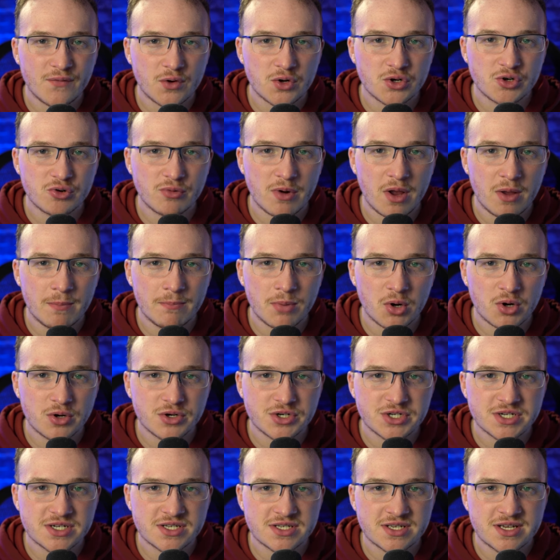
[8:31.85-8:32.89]
for Terrell
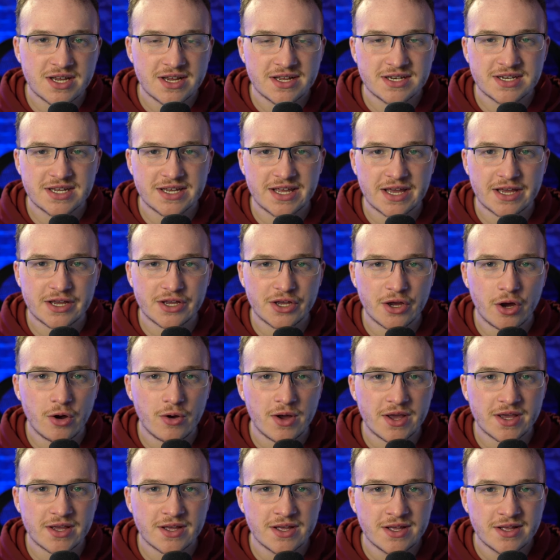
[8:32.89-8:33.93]
Burgess to get
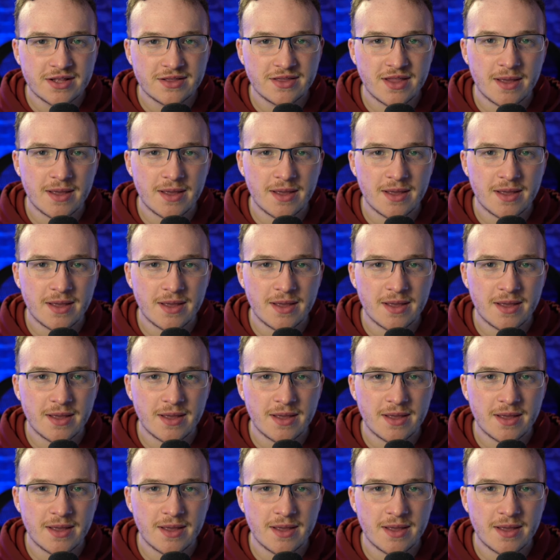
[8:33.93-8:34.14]
going.